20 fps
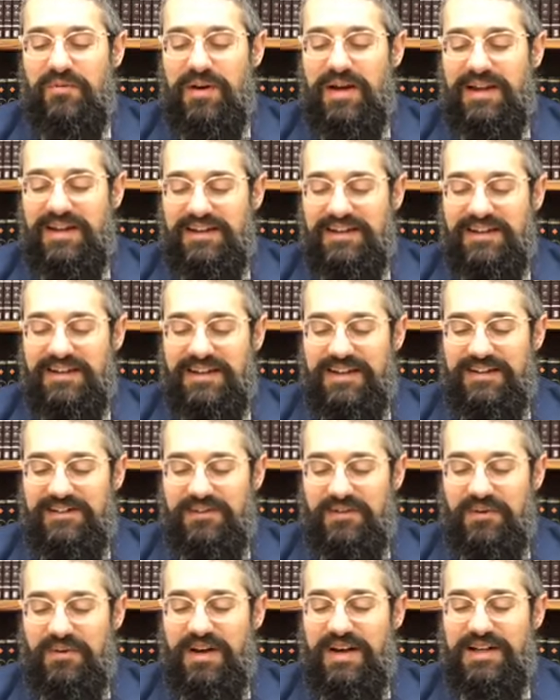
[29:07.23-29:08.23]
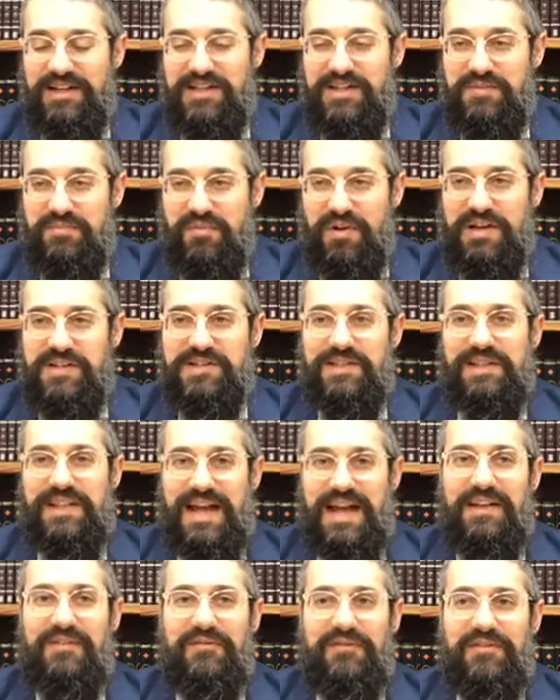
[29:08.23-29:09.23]
way to express
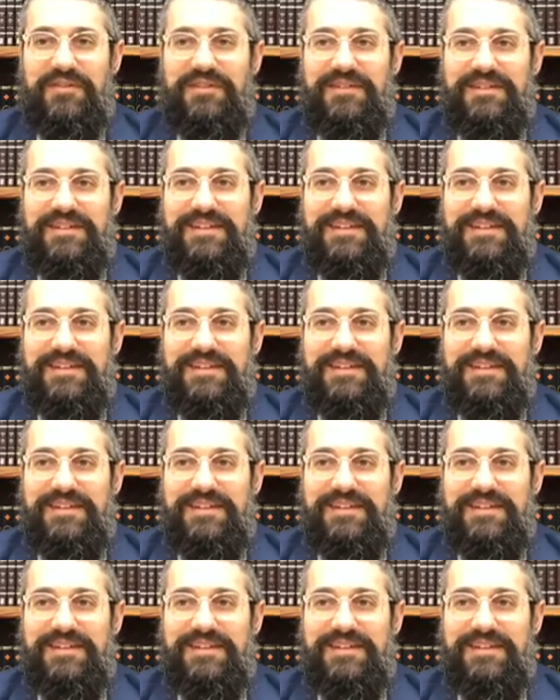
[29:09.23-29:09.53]
life